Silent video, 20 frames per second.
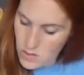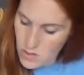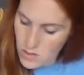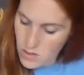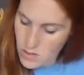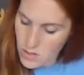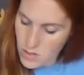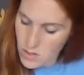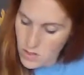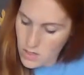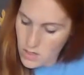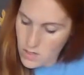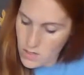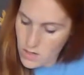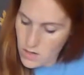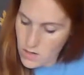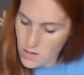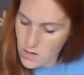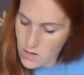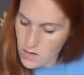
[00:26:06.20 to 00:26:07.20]
Color
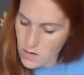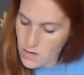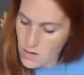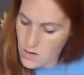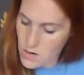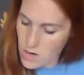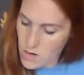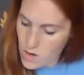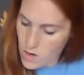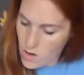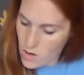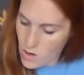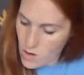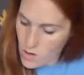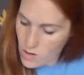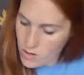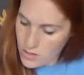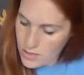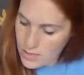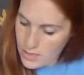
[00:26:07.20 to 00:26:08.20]

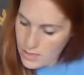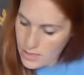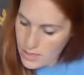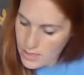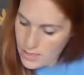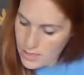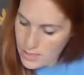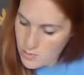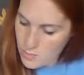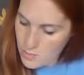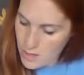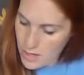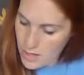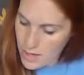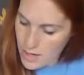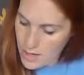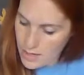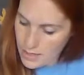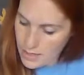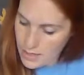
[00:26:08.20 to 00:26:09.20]
all these legs
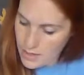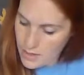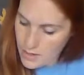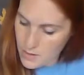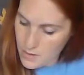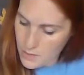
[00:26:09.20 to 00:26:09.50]
black.